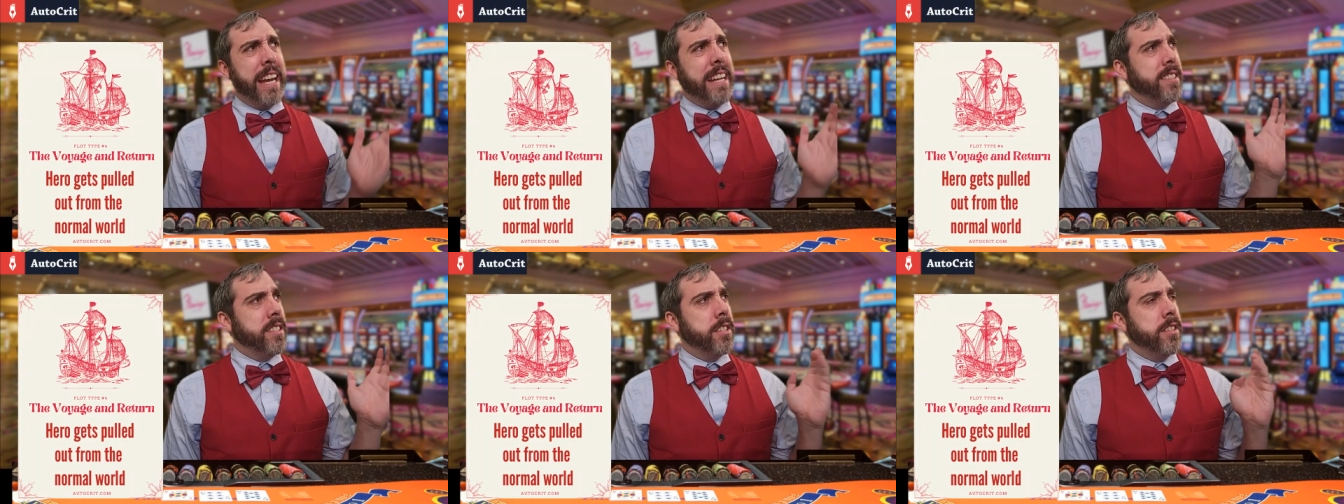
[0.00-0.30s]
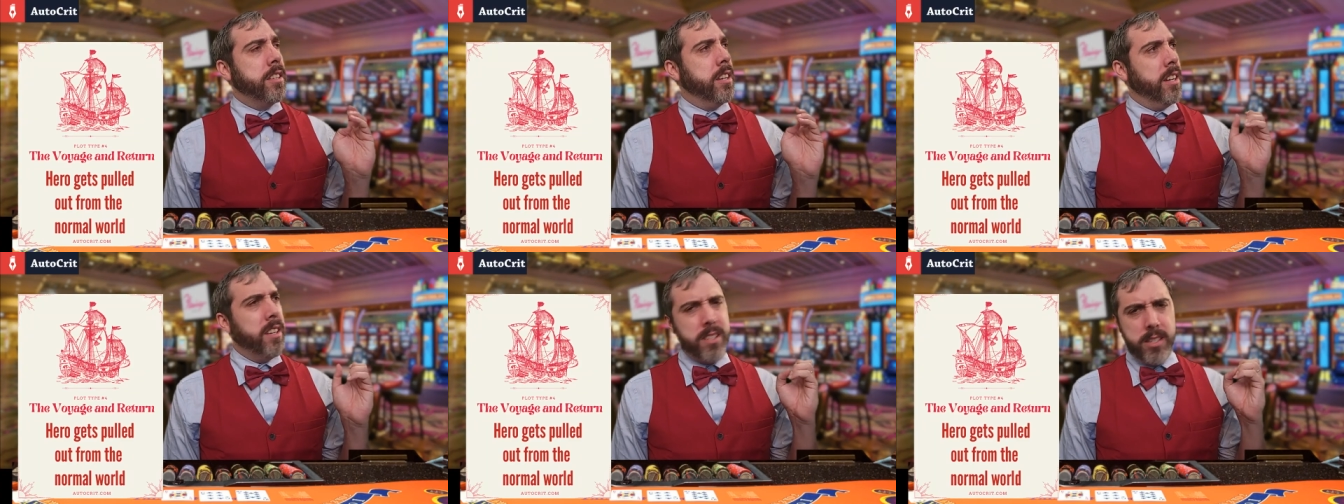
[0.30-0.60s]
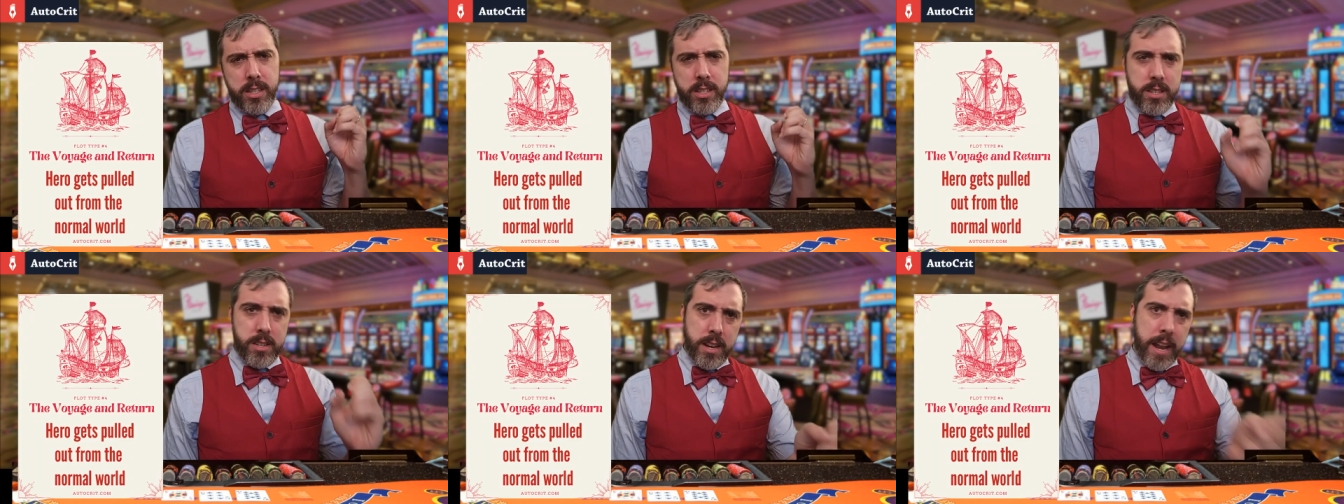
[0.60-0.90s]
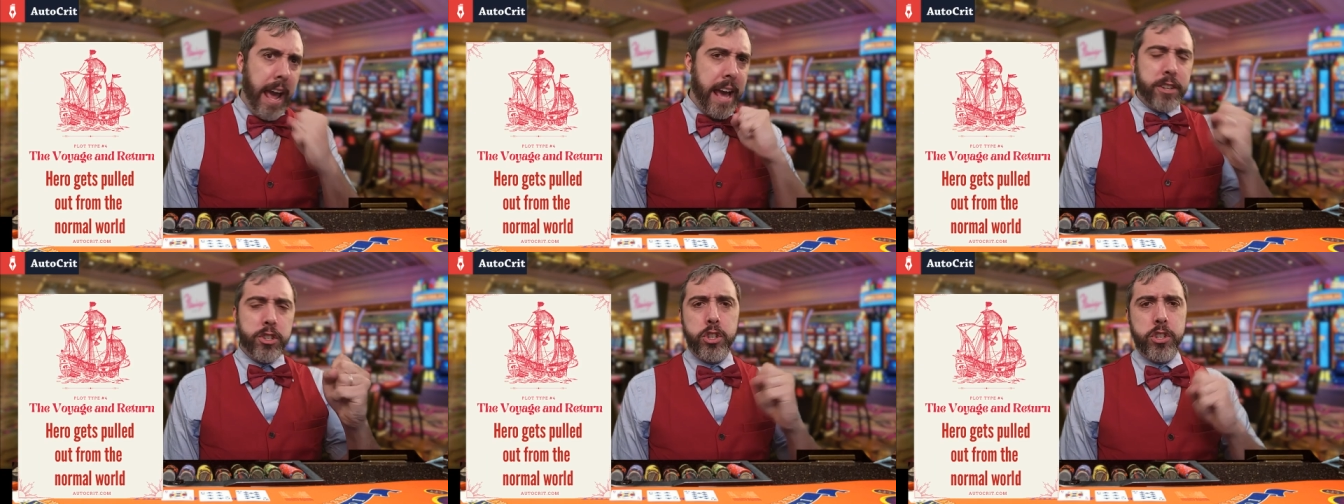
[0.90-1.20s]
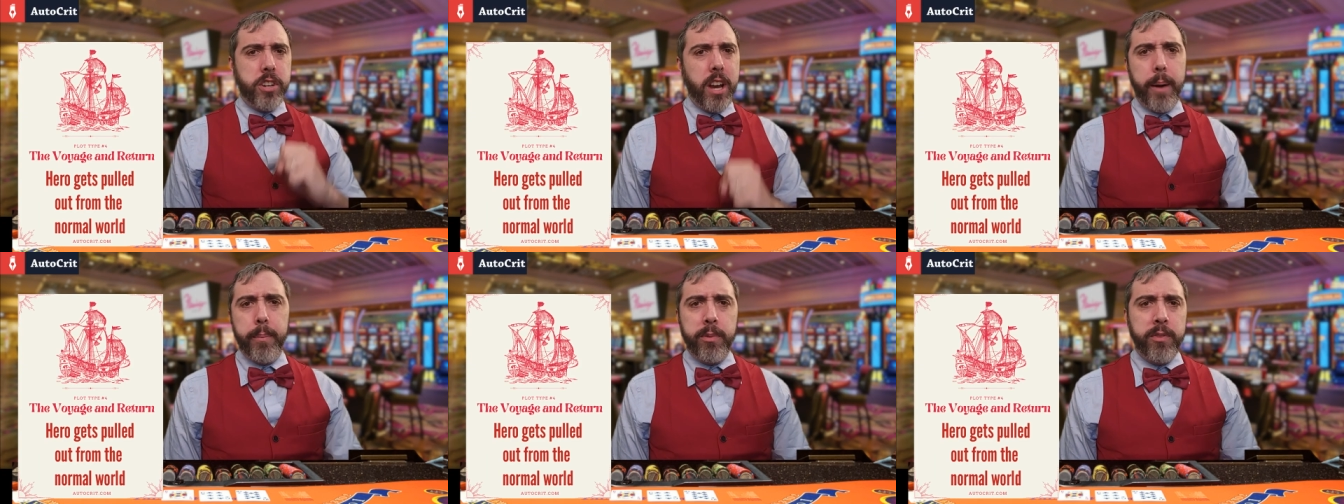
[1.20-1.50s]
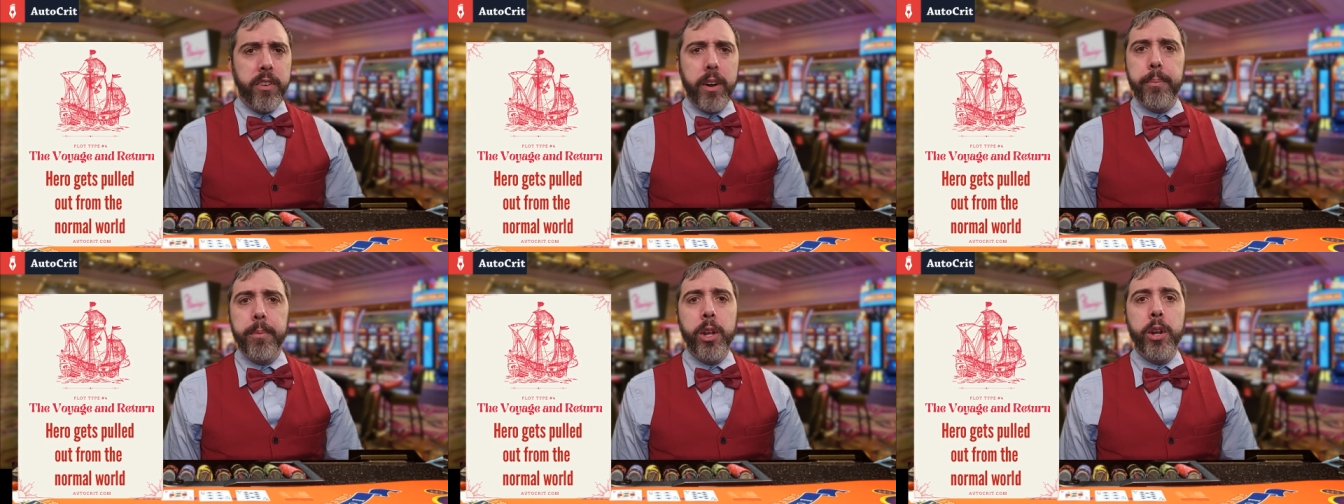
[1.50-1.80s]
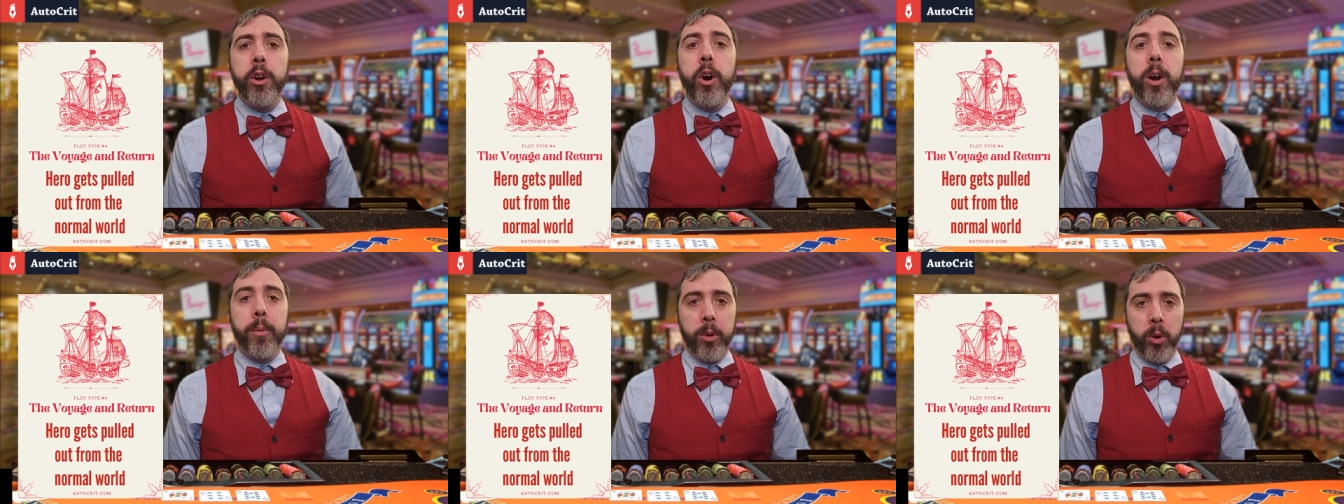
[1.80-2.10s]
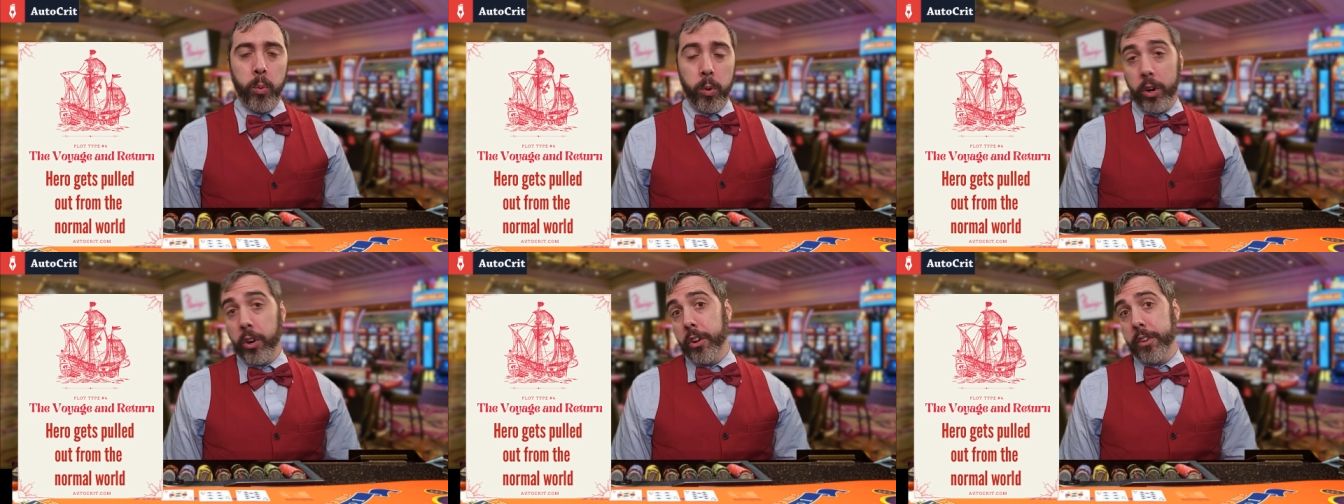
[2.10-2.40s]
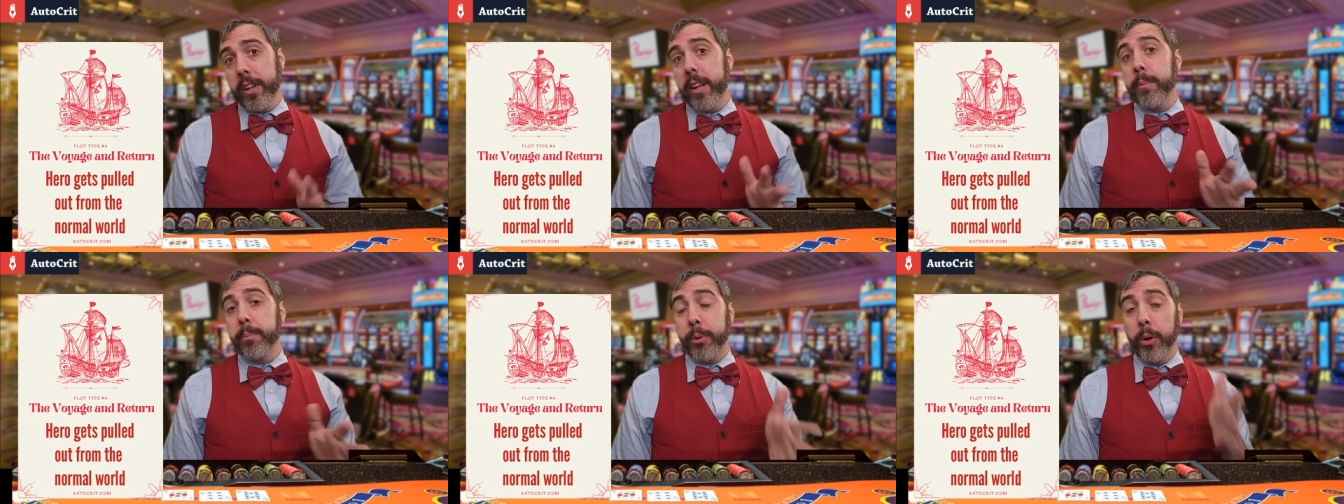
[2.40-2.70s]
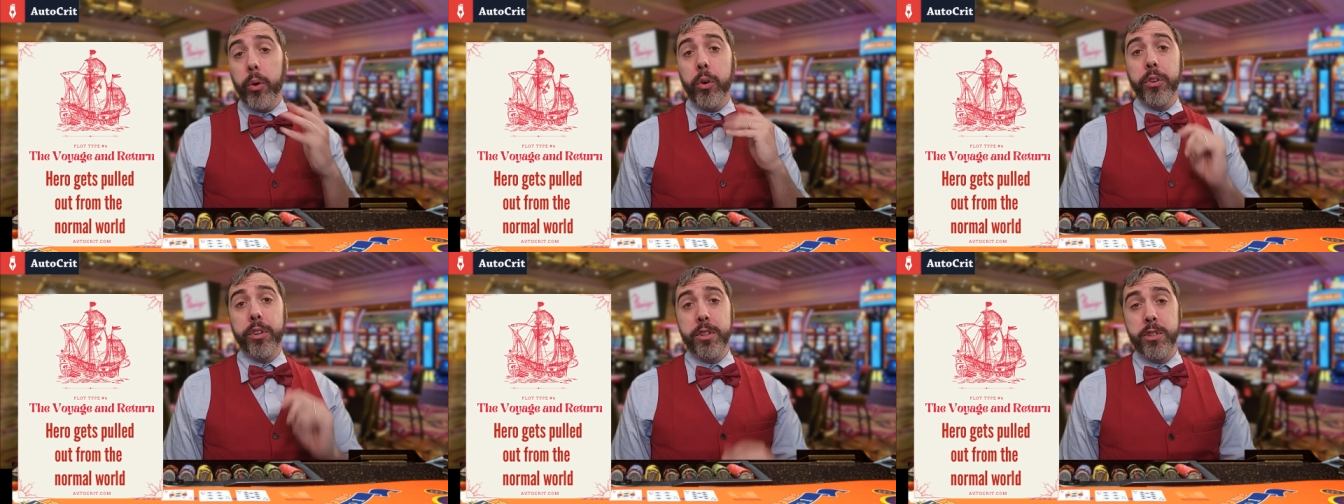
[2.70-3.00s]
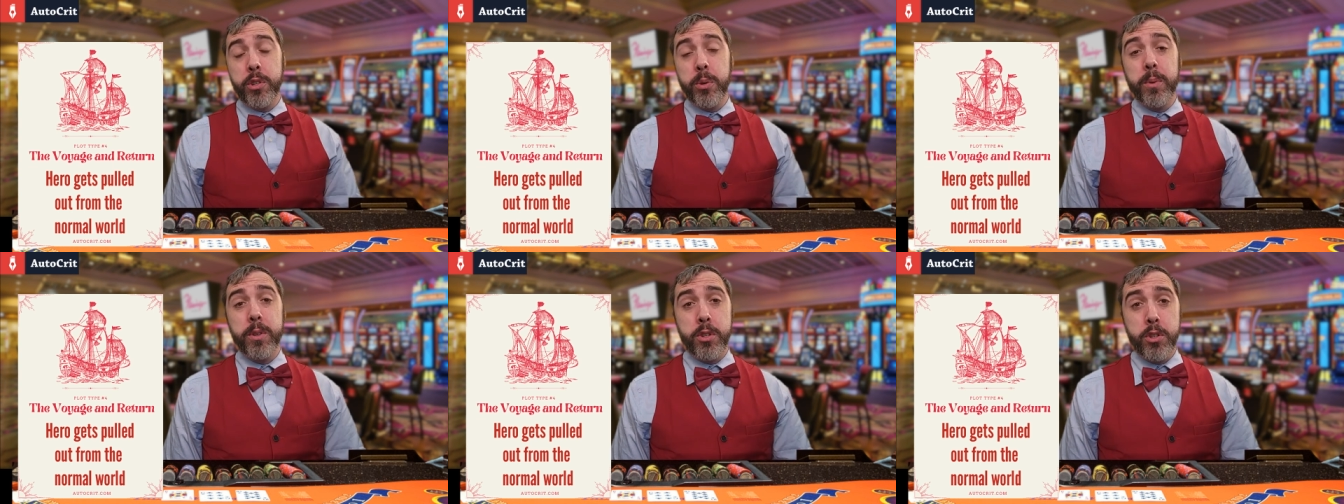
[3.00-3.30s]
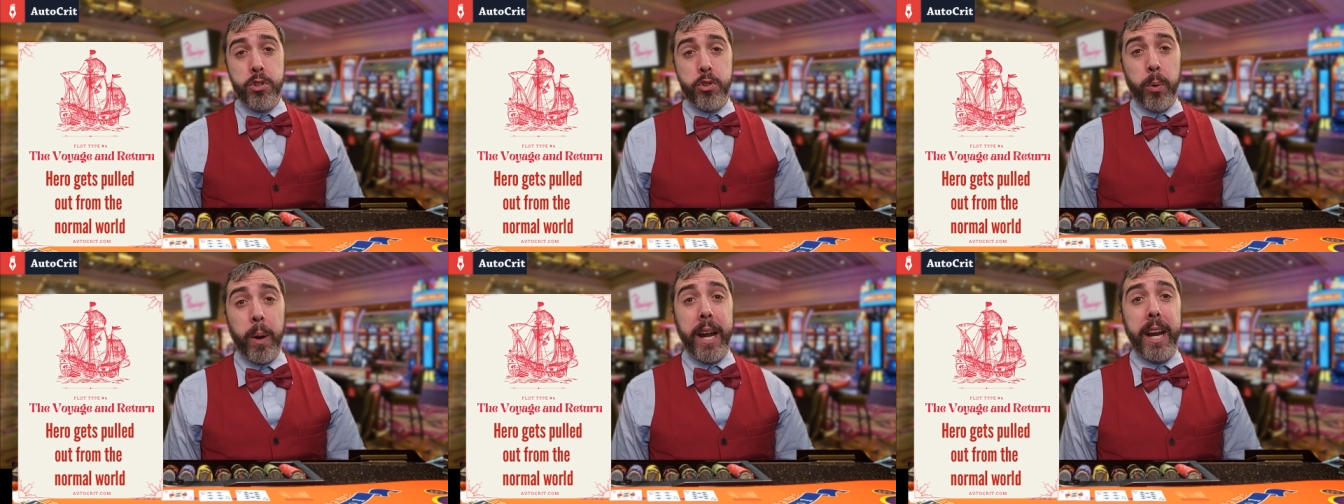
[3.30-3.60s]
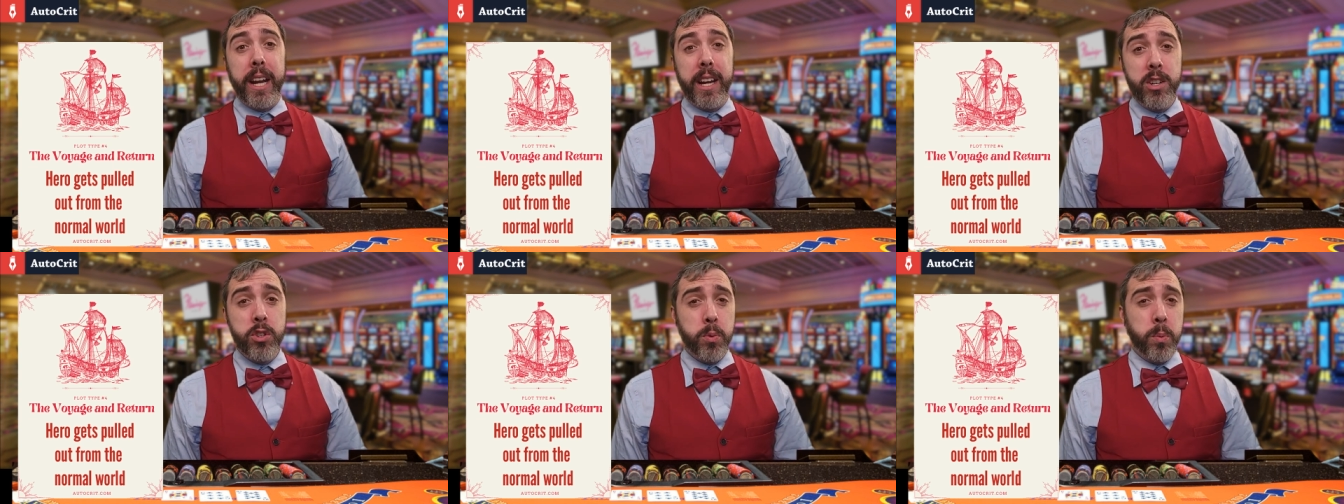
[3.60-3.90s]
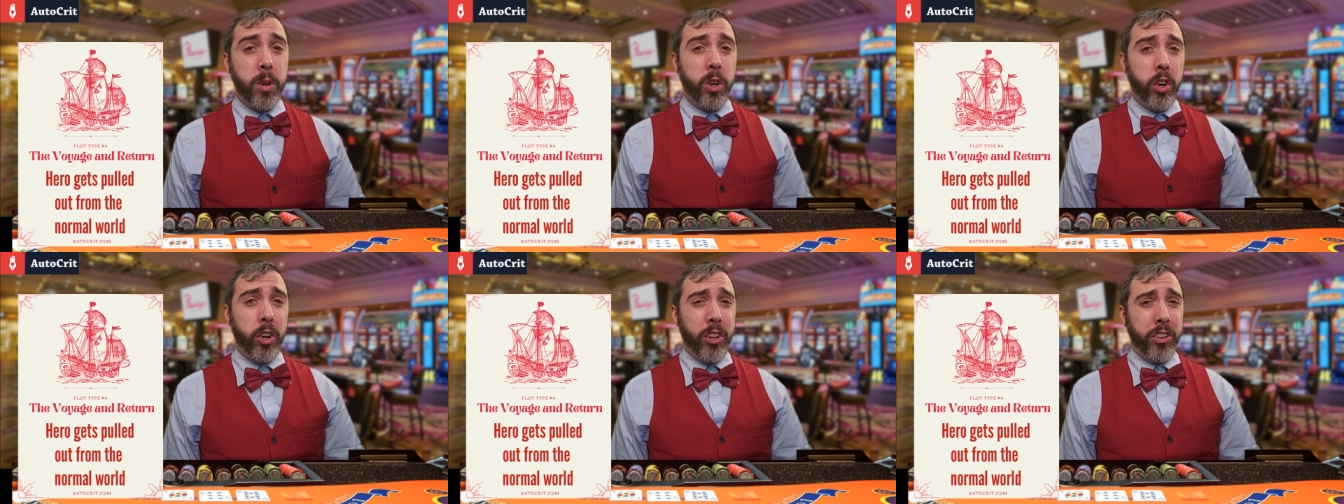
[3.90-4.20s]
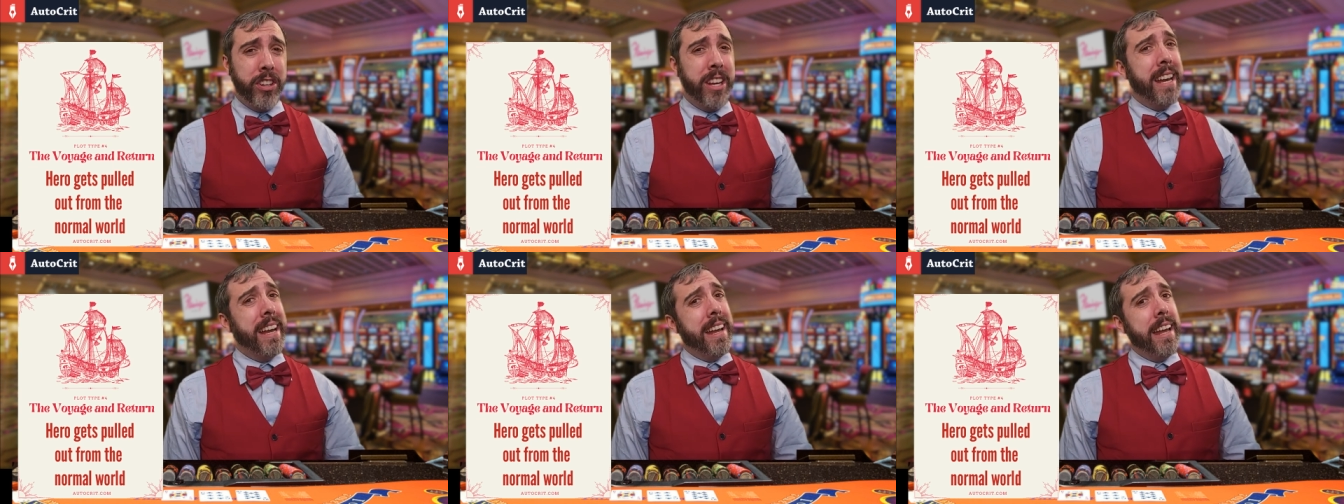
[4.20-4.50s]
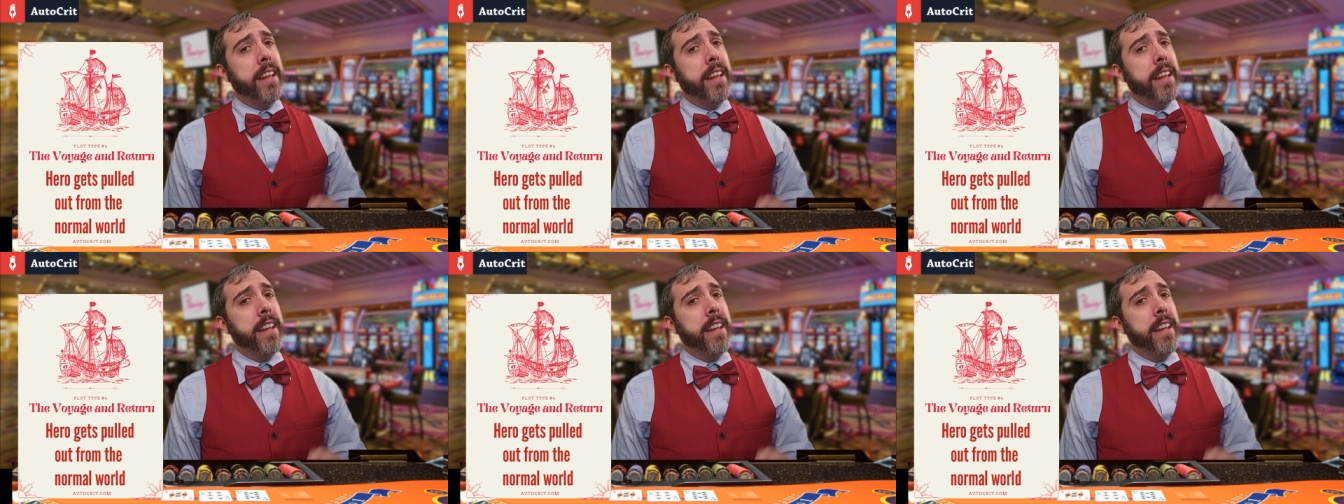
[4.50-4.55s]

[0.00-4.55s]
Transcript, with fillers: gets snatched up from the normal world and pulled into a strange world.